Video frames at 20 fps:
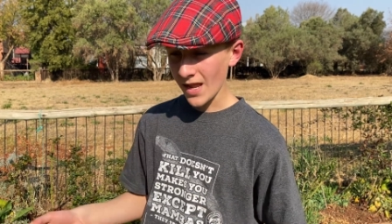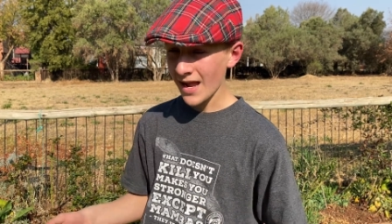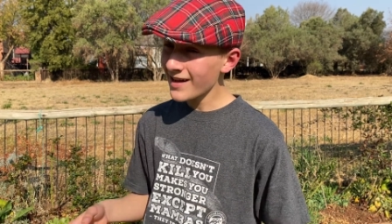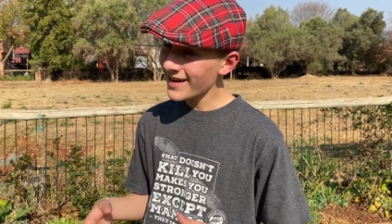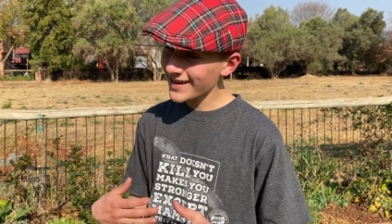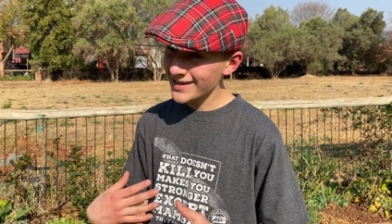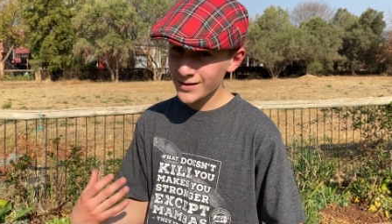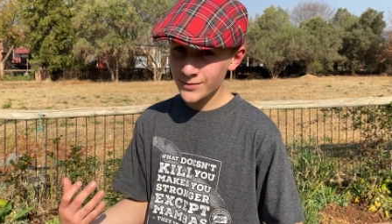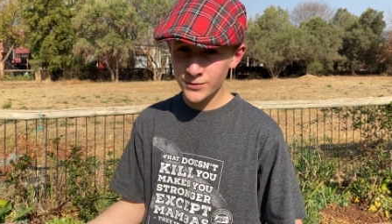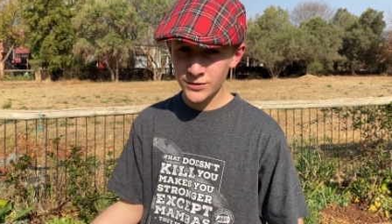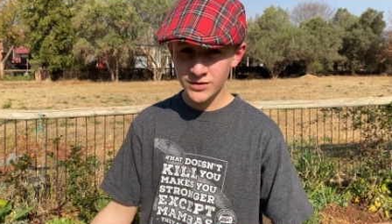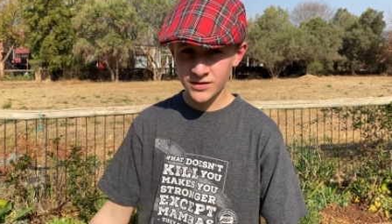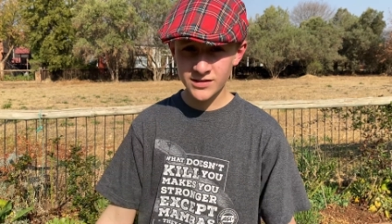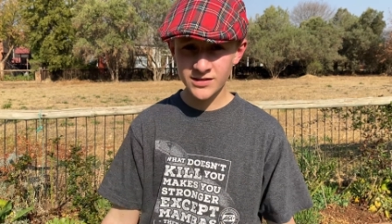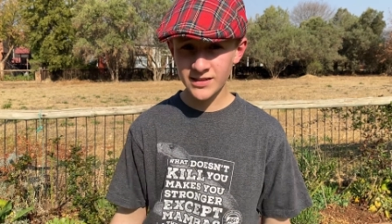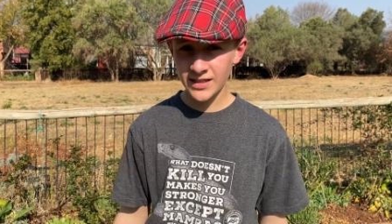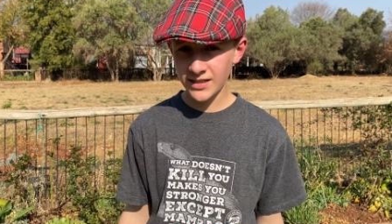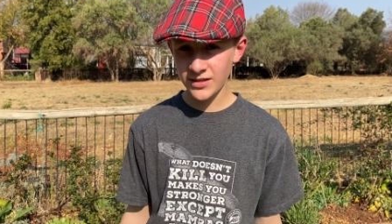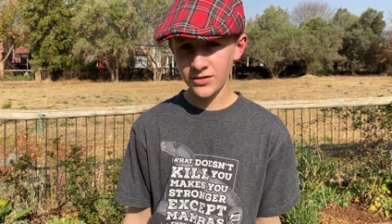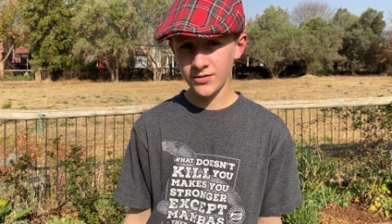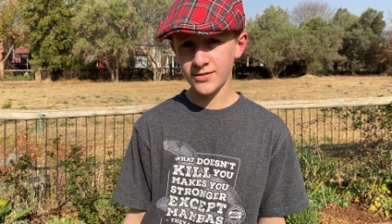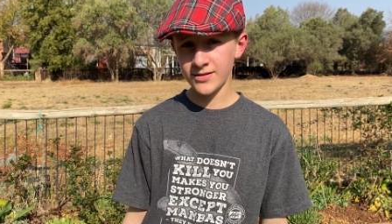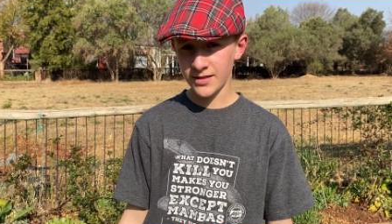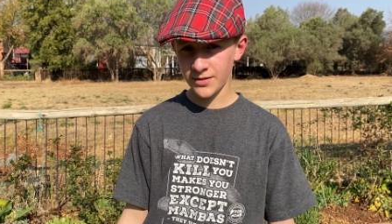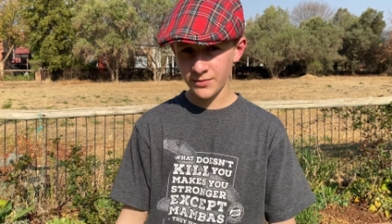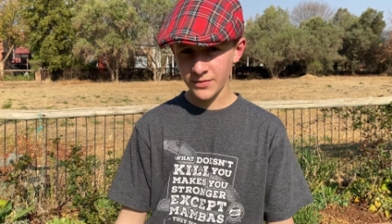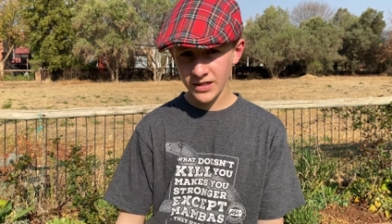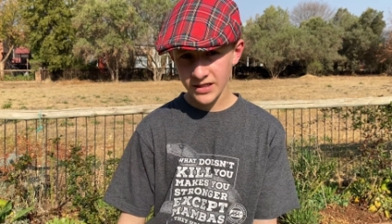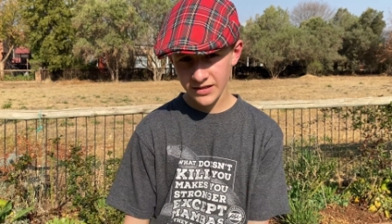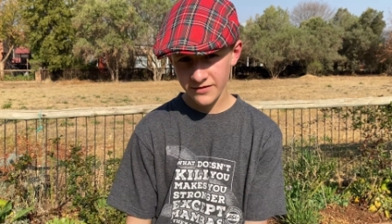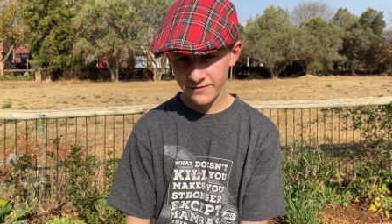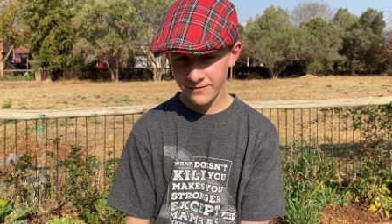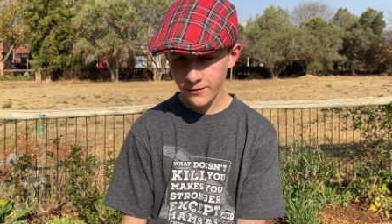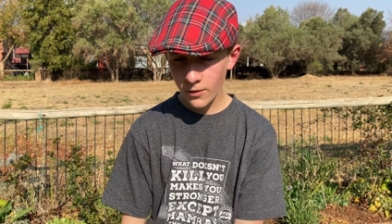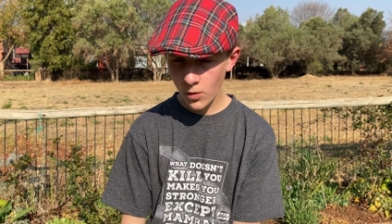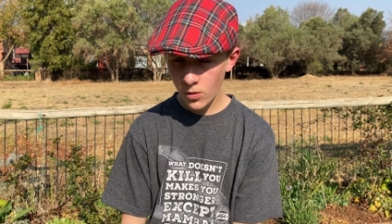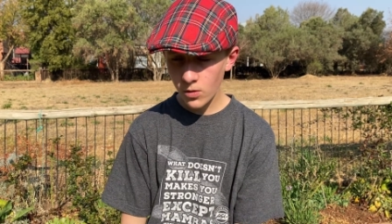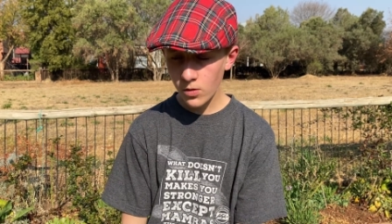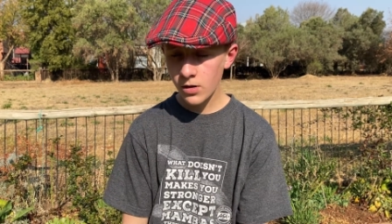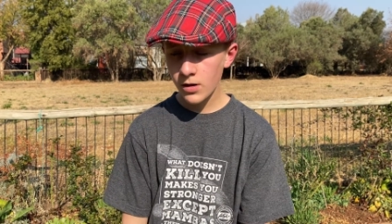animals they use the money
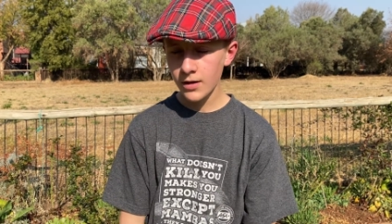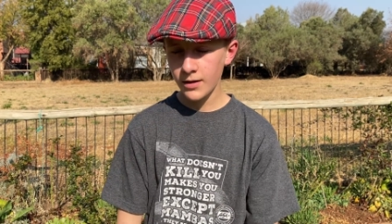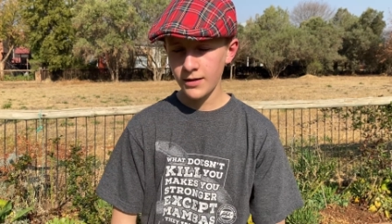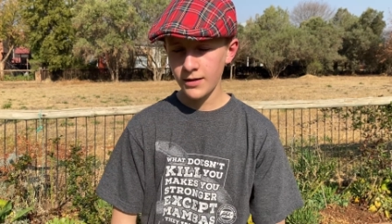for.